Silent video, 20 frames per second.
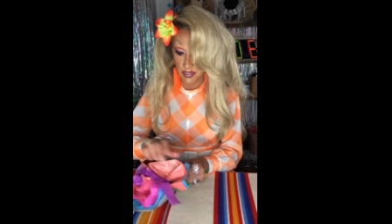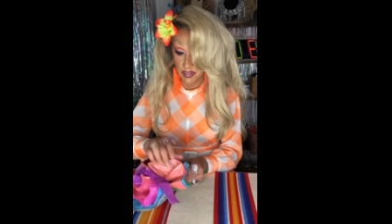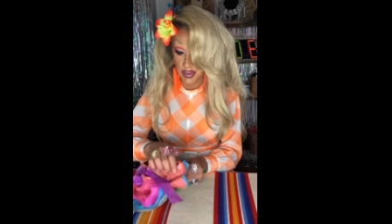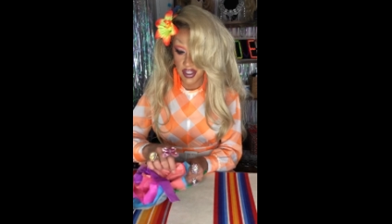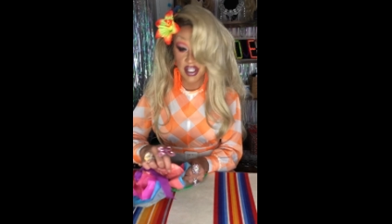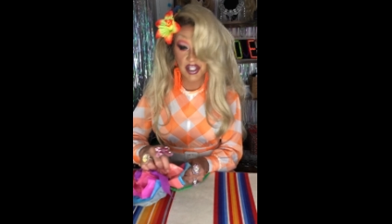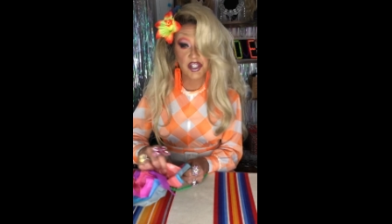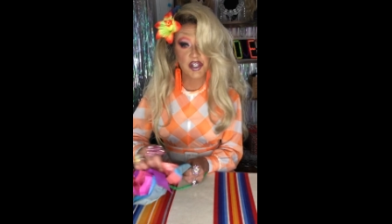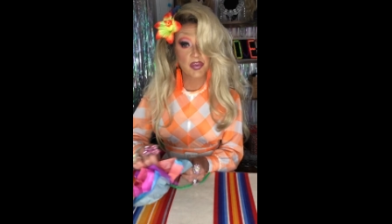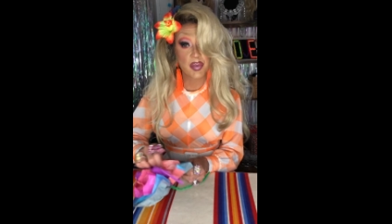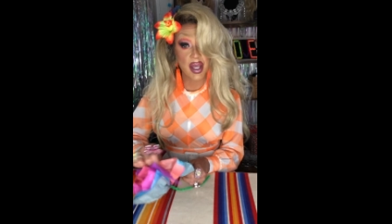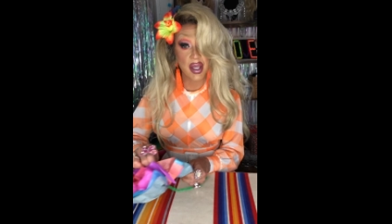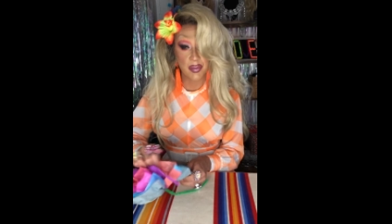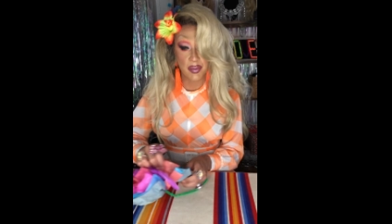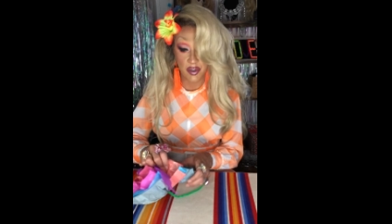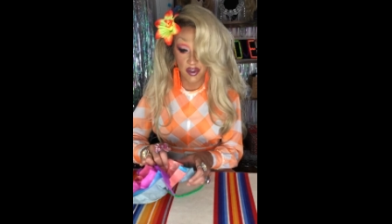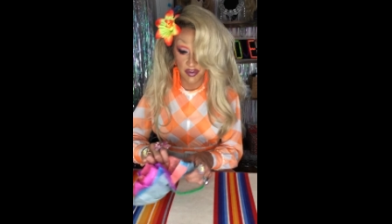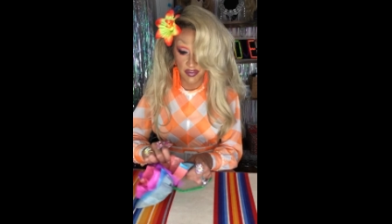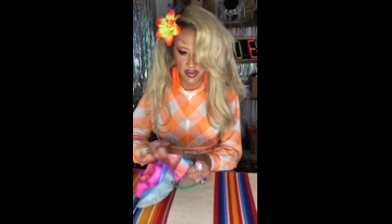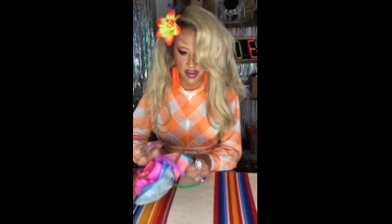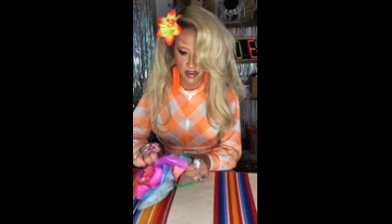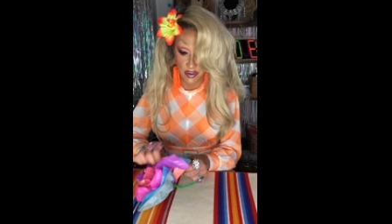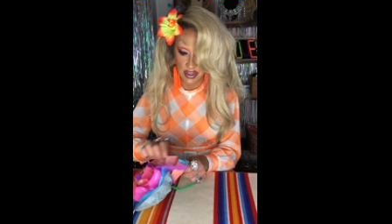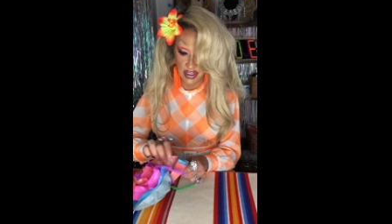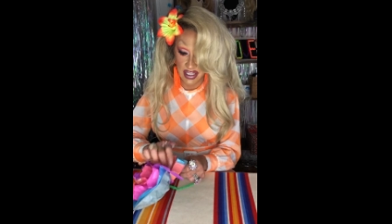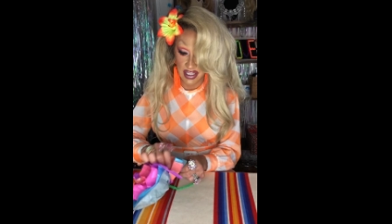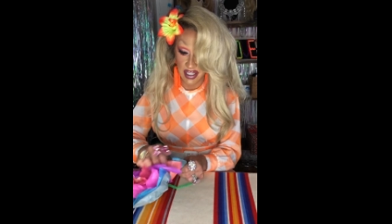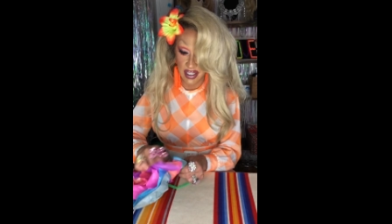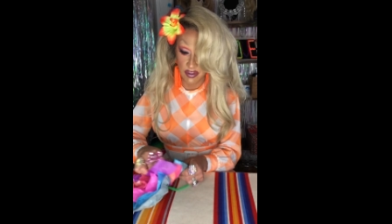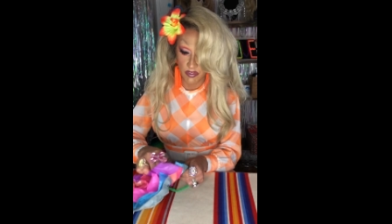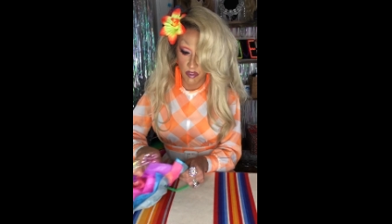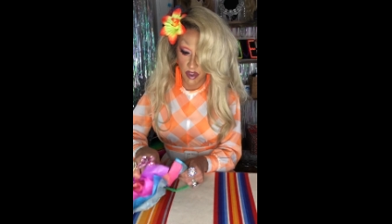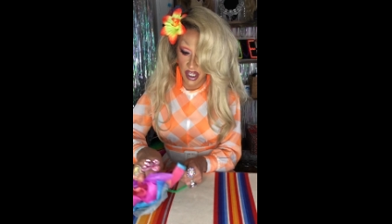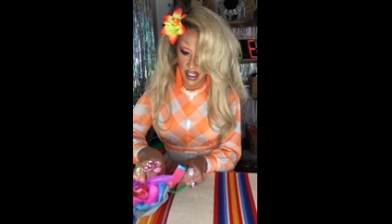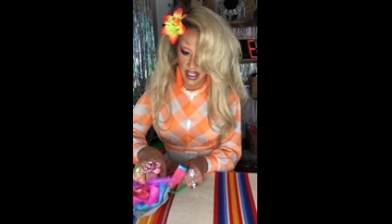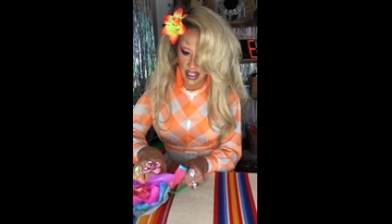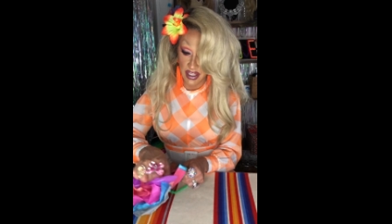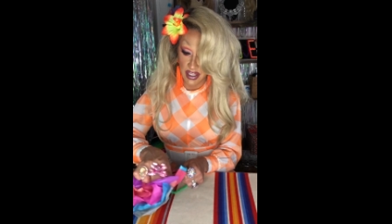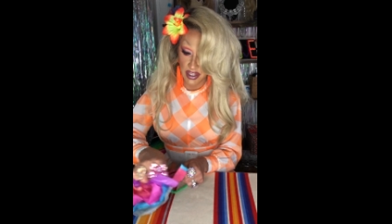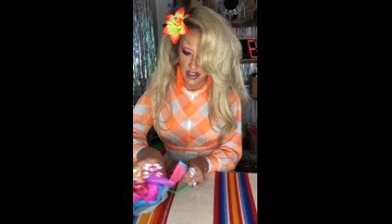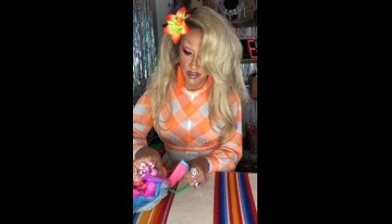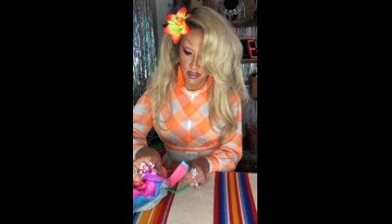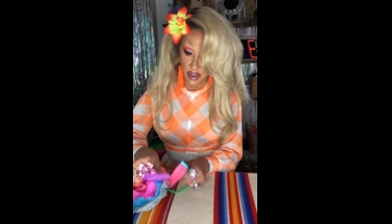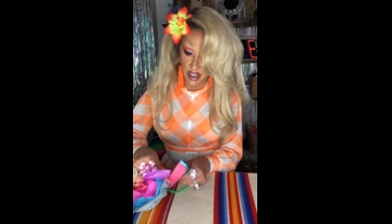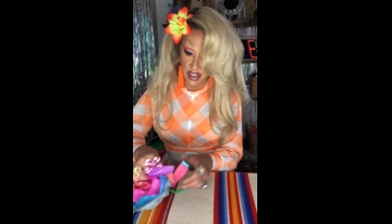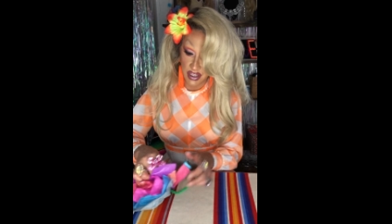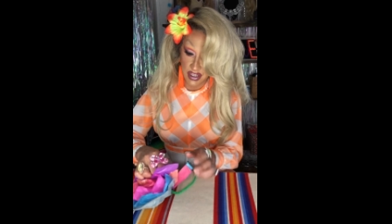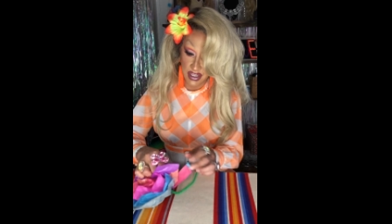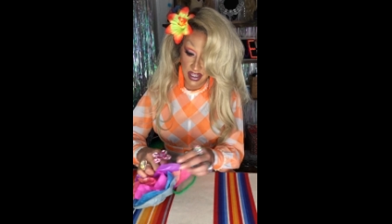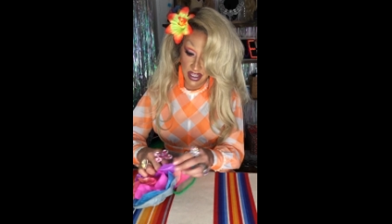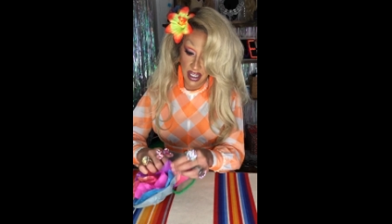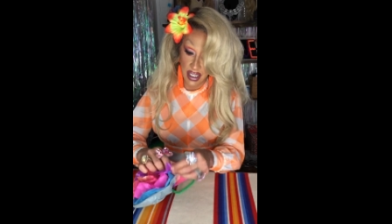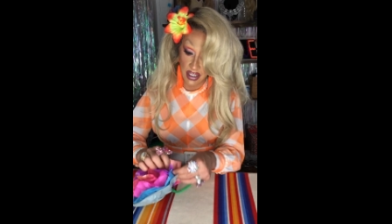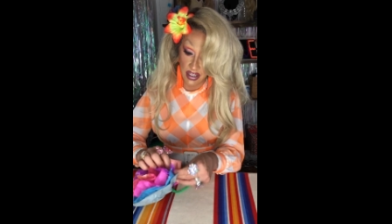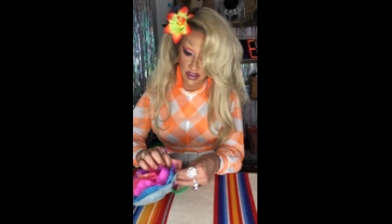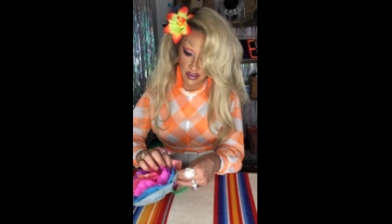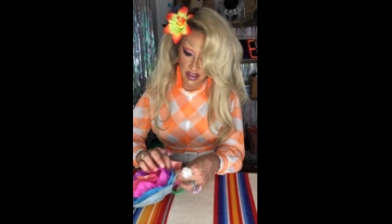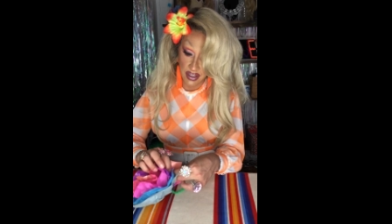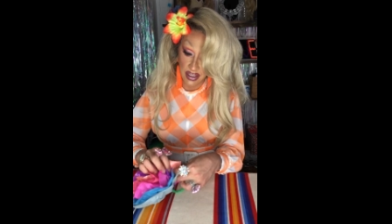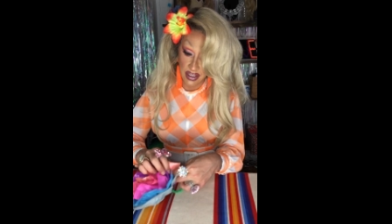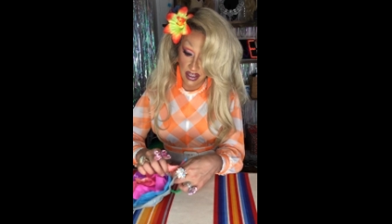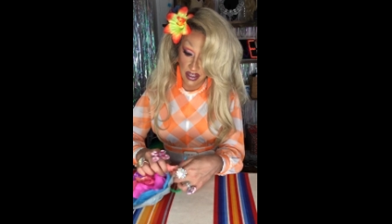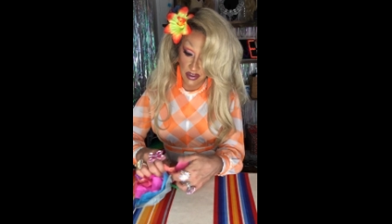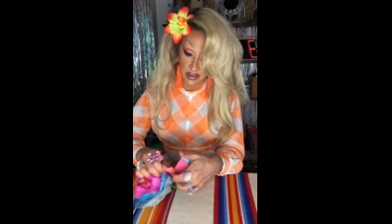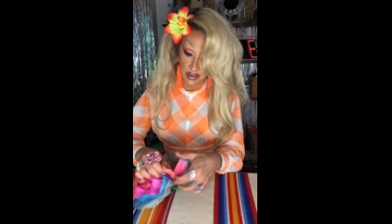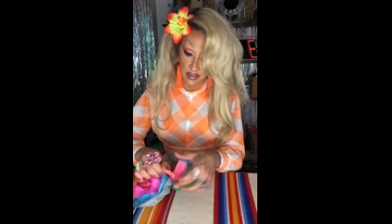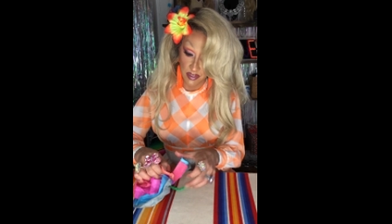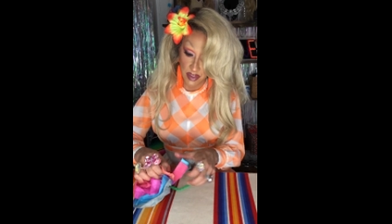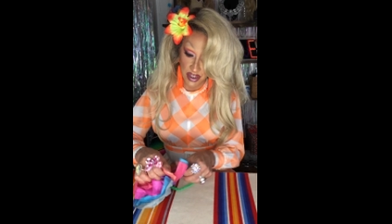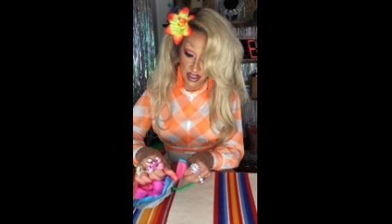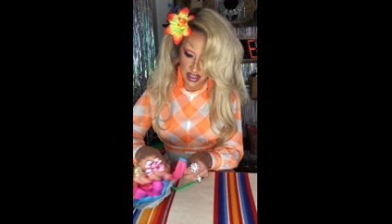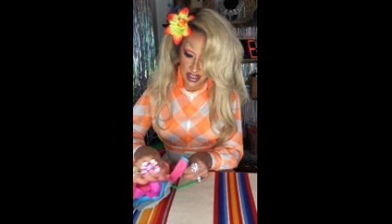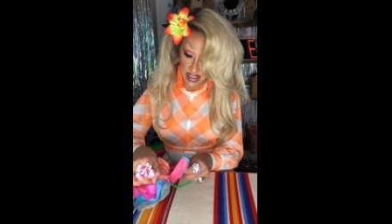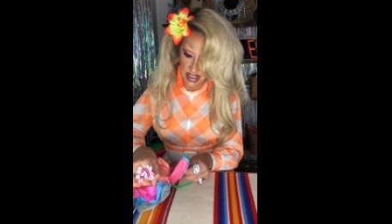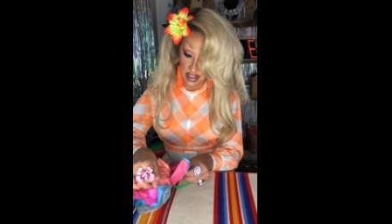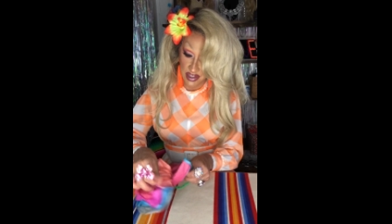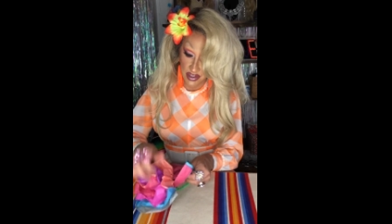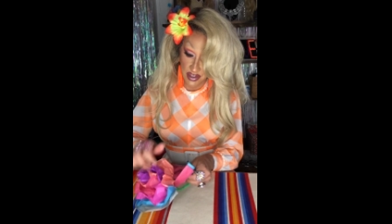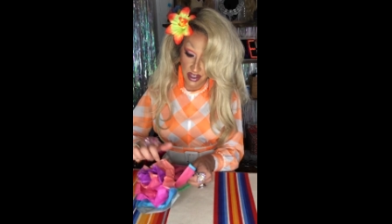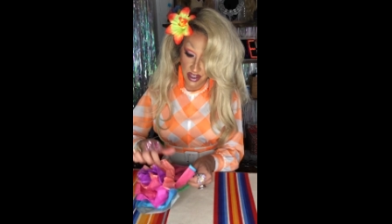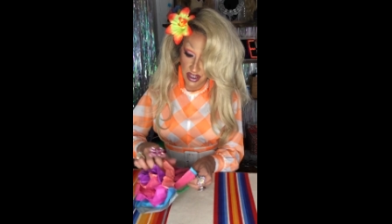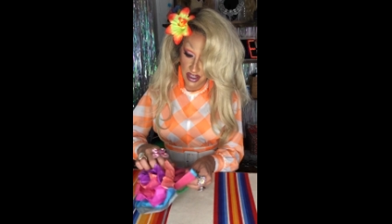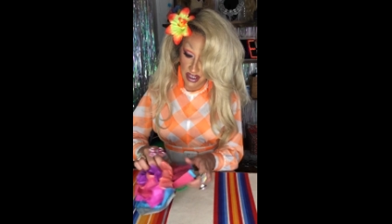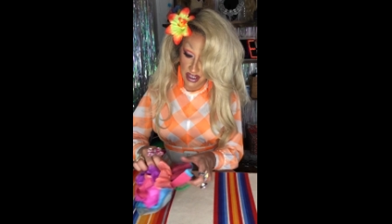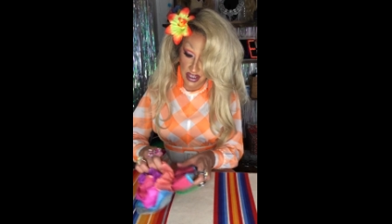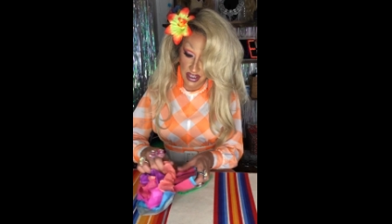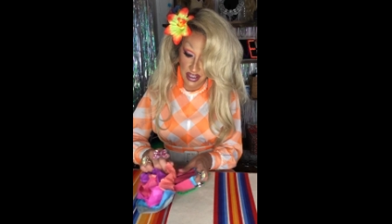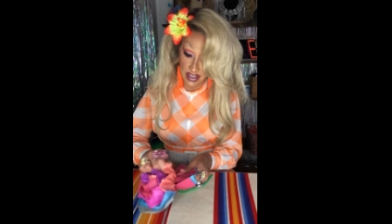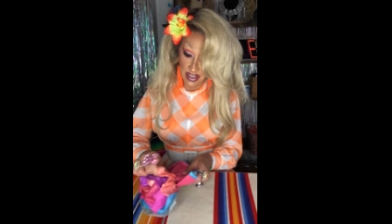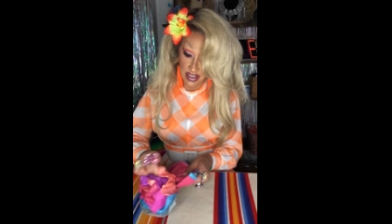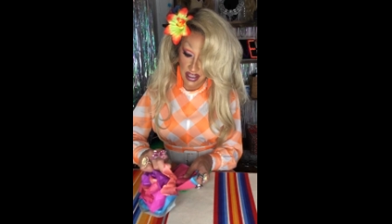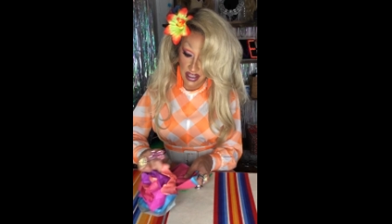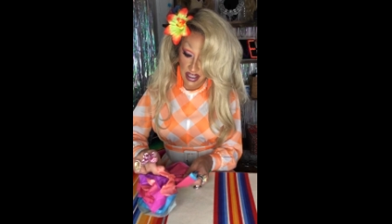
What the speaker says: tissue paper, if you only had white and you wanted to color it or put stickers on it,